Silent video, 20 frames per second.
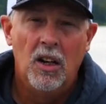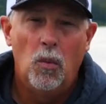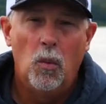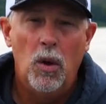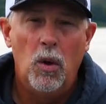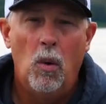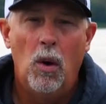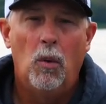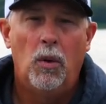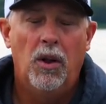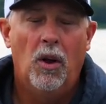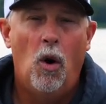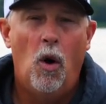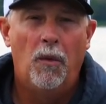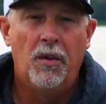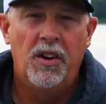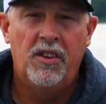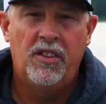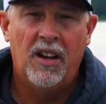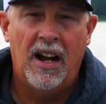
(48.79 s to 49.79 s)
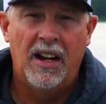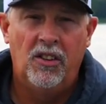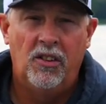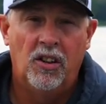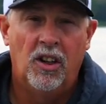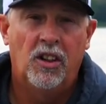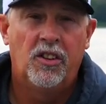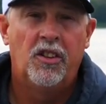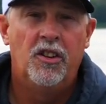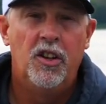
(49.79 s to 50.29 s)
We went with oversized
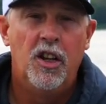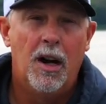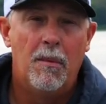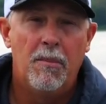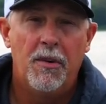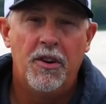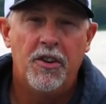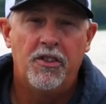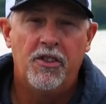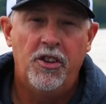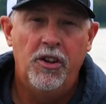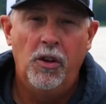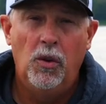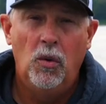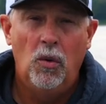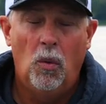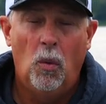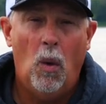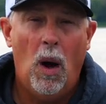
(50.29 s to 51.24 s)
hooks, number two